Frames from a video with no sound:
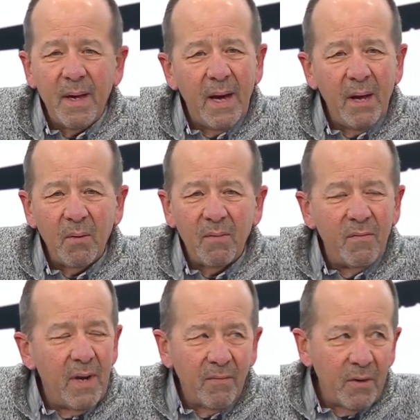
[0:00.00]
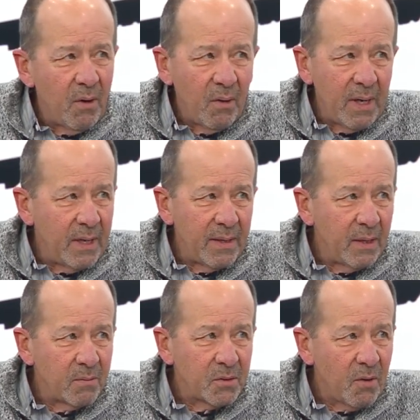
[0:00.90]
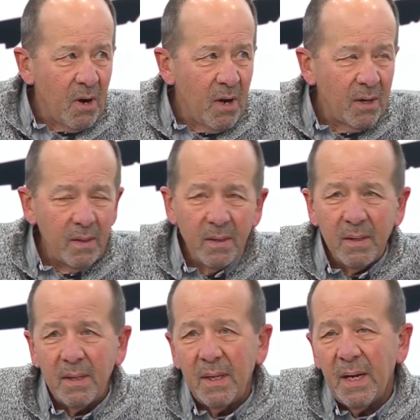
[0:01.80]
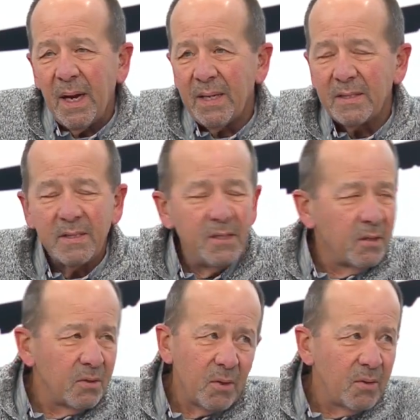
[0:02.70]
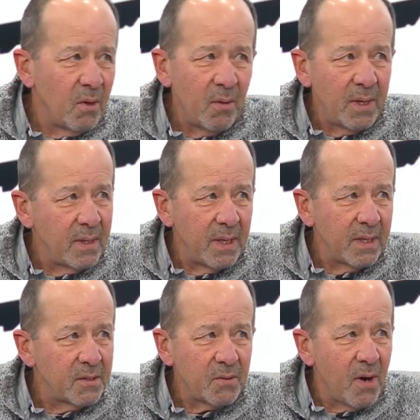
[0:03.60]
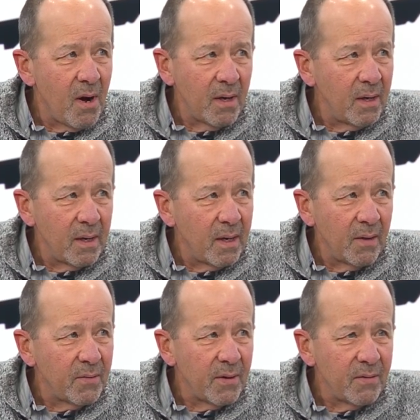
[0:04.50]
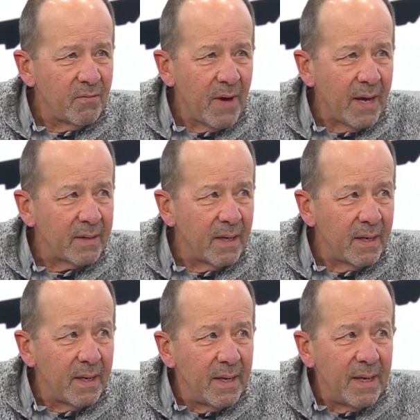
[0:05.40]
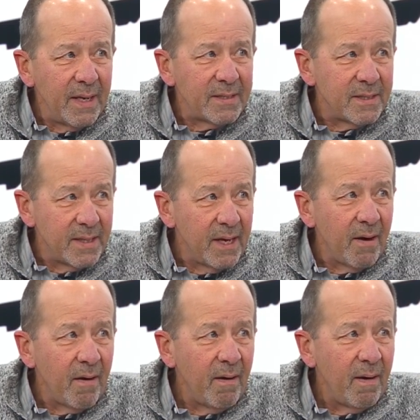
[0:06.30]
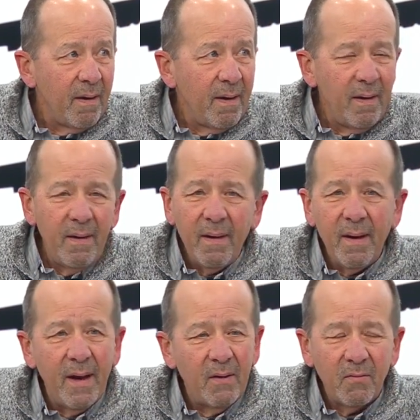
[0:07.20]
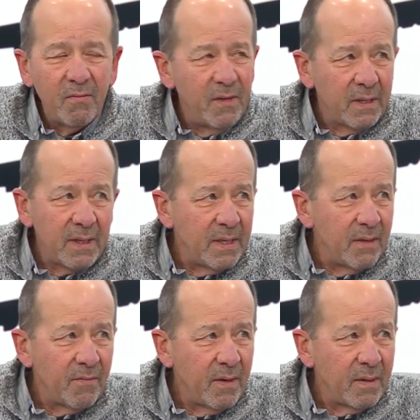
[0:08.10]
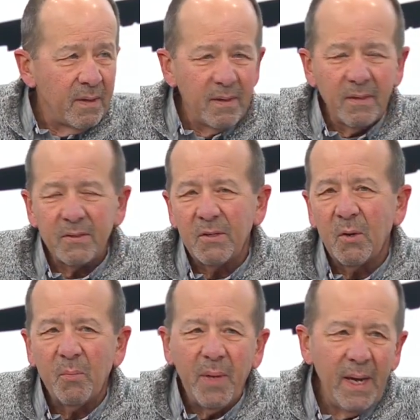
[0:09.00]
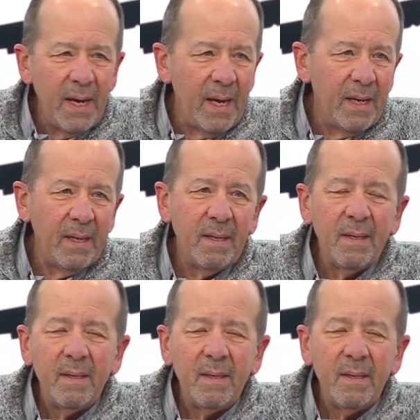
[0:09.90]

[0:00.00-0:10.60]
I would have never known anything was wrong. I still don't know anything is wrong, other than the fact that it's there. I don't feel any different. There's no pain.